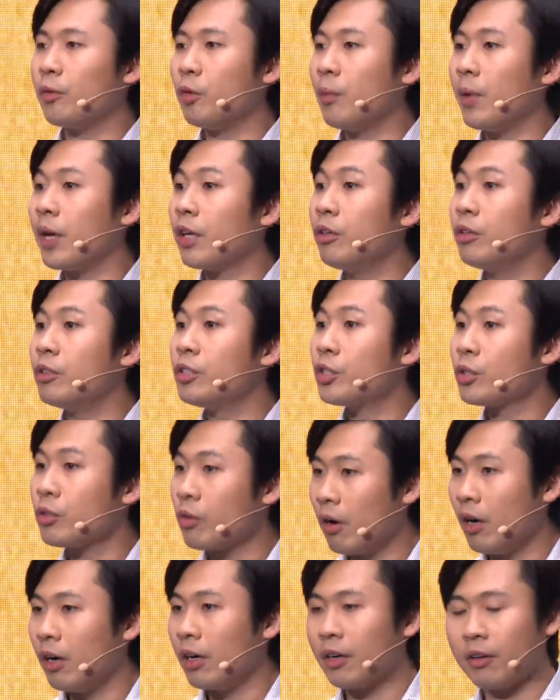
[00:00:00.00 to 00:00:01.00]
will make you
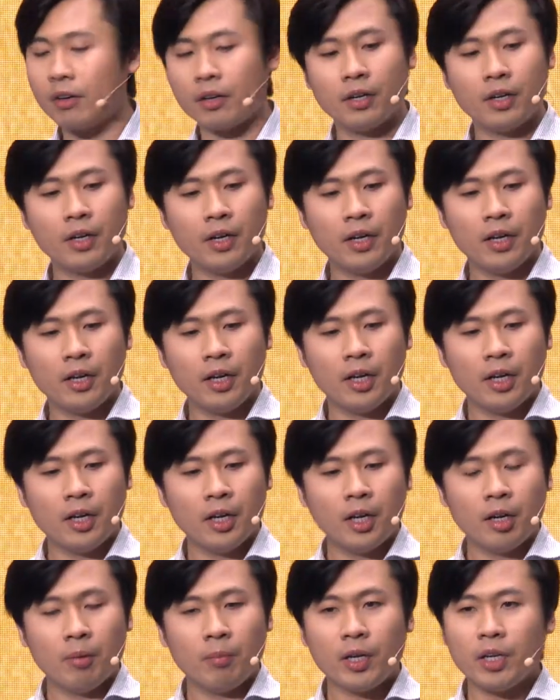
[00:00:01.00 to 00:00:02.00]
stronger.
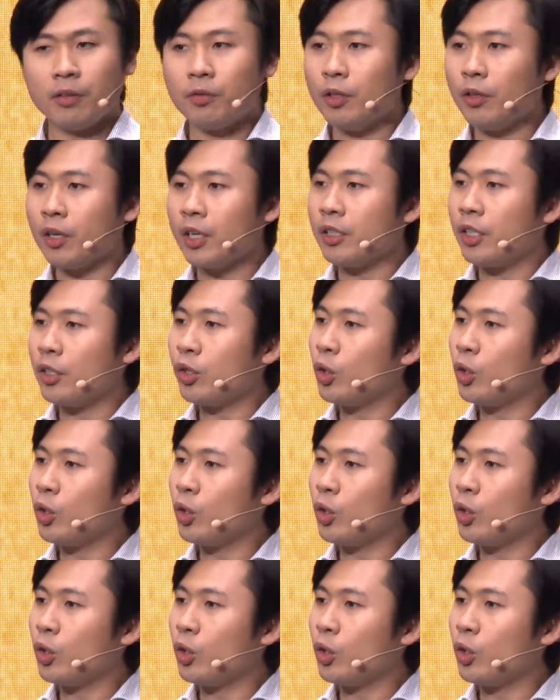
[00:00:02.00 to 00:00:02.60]
But if you look at the